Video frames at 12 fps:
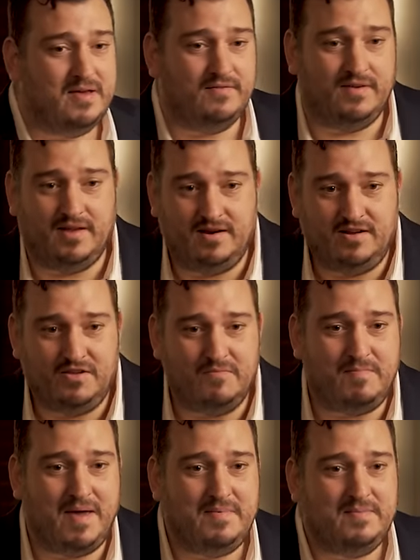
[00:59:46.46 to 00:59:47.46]
pivot. You
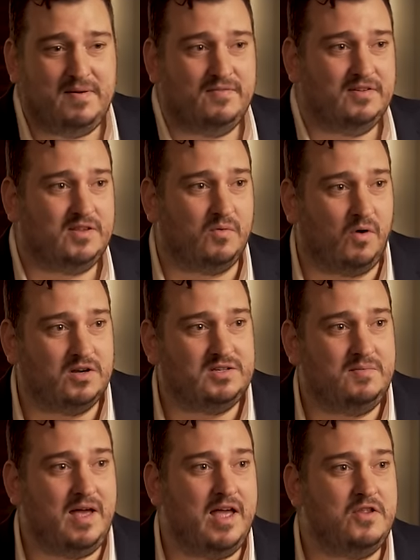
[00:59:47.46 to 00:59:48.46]
baby pivot towards
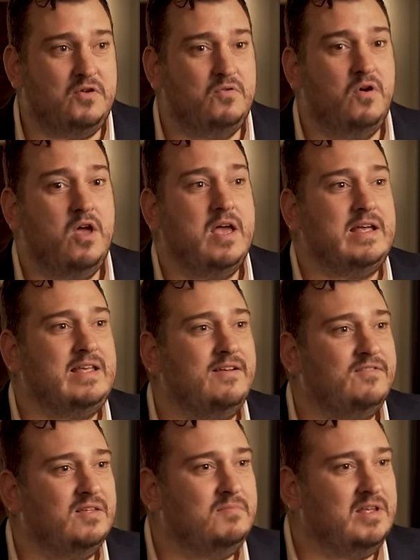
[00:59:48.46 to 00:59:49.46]
them and you
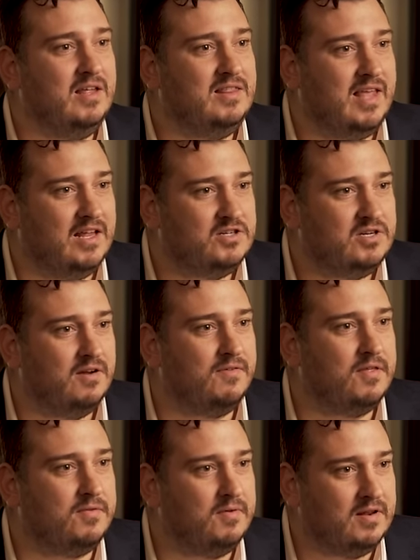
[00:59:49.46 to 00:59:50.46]
give them the attention of
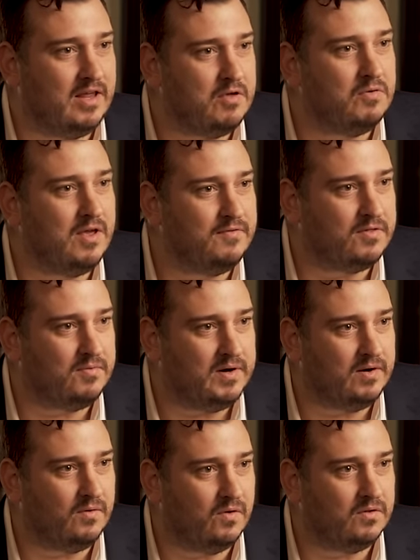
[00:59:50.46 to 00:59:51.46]
that you would give a
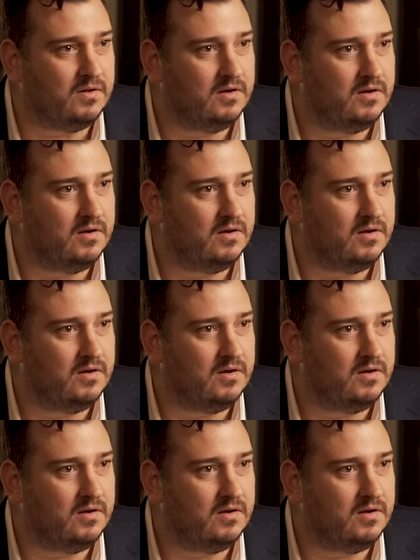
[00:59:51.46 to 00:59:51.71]
three-year-old.